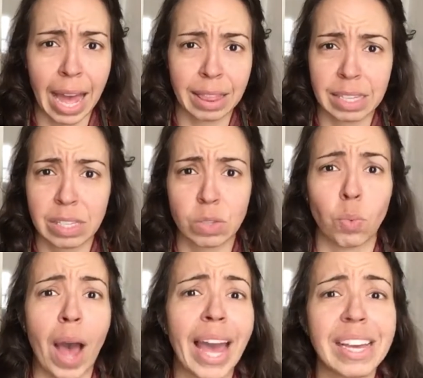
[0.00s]
this is
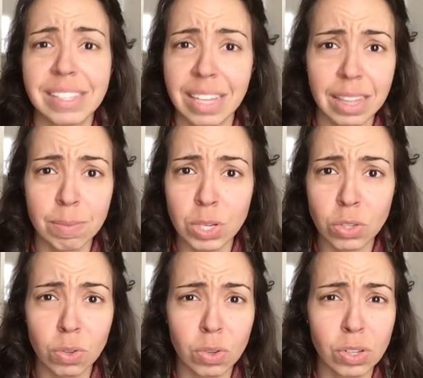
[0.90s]
why I send them to
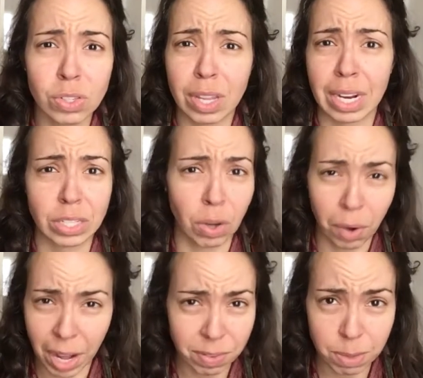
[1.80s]
school, so that I don't
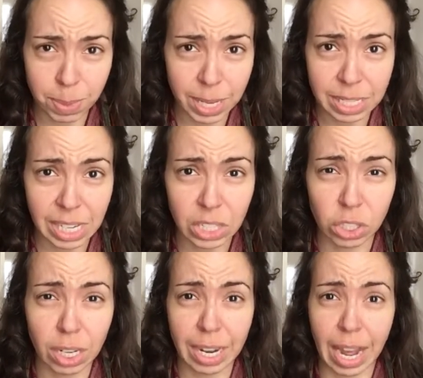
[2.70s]
have to be a teacher,
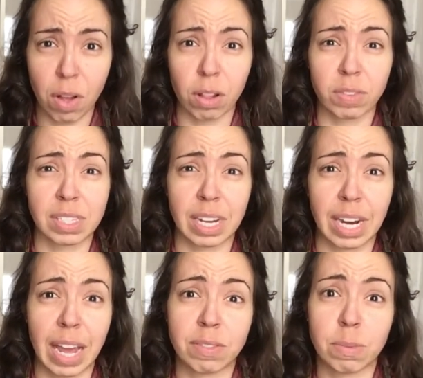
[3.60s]
and now all of a sudden I
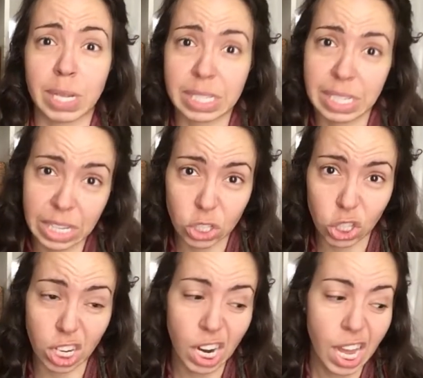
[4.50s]
have to be a
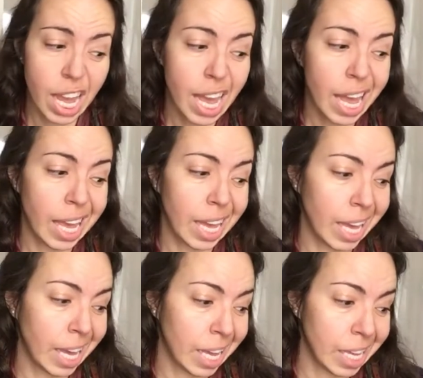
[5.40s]
teacher
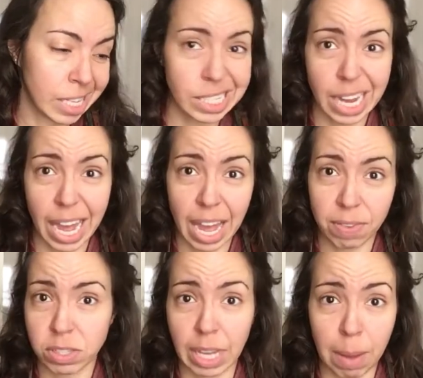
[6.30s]
and I have
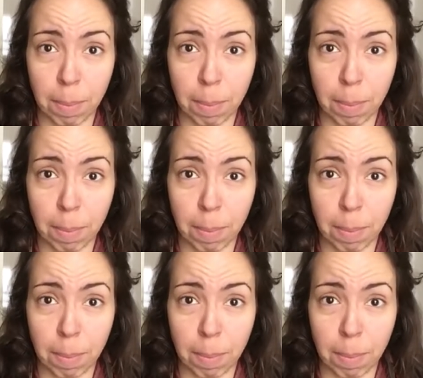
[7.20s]
to get